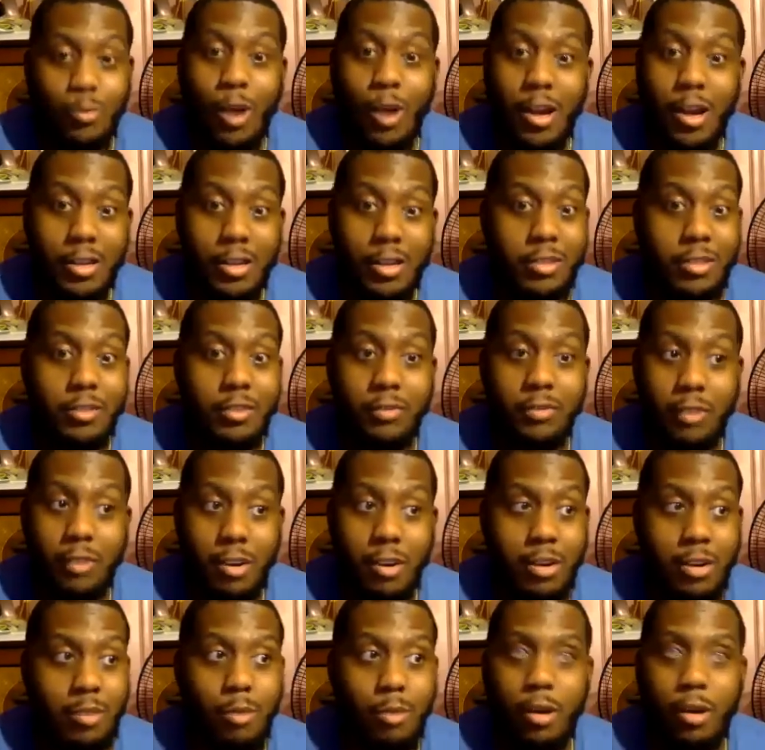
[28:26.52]
Rocky and
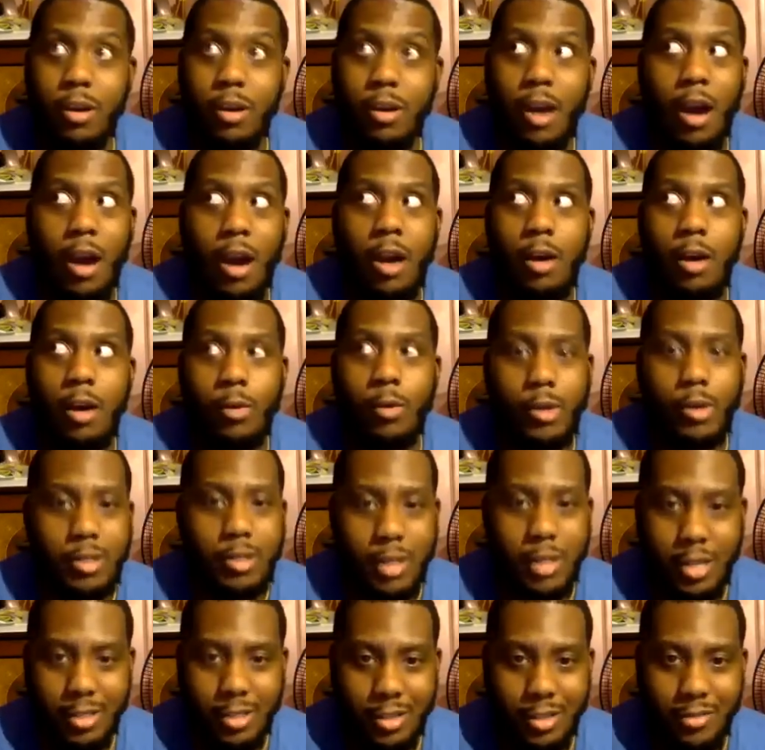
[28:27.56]
Ferg, bro, they always
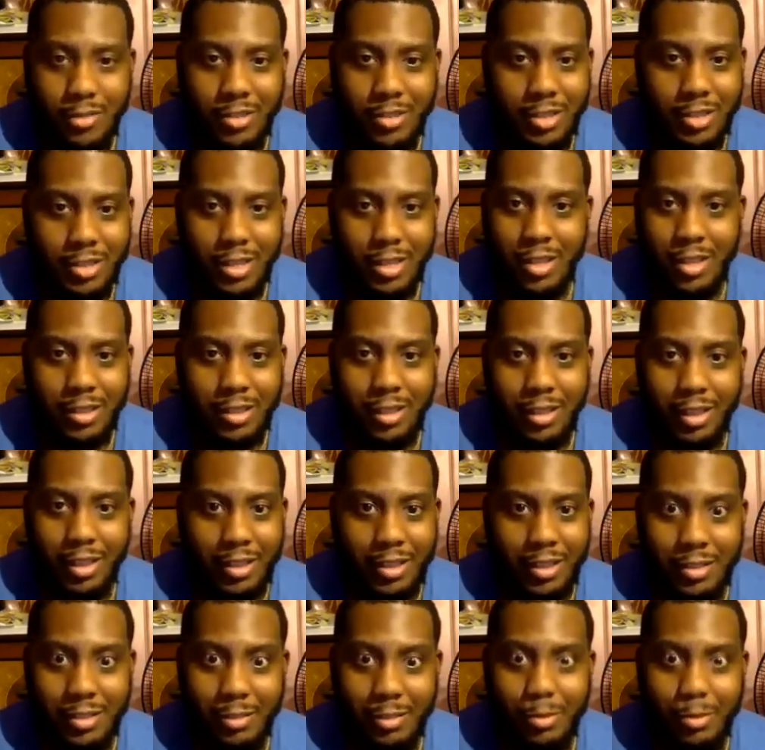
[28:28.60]
got stuff to sound
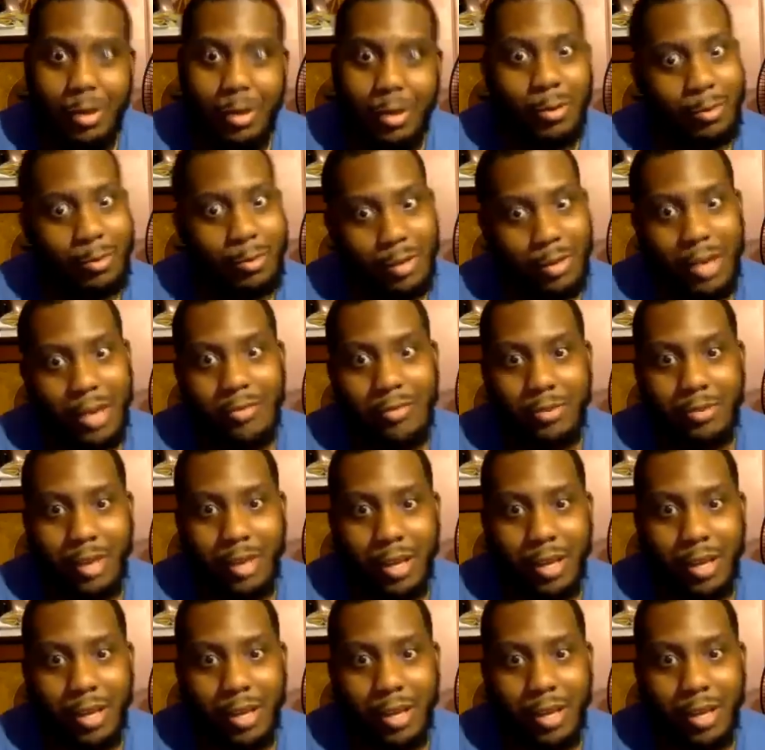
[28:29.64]
like, they from down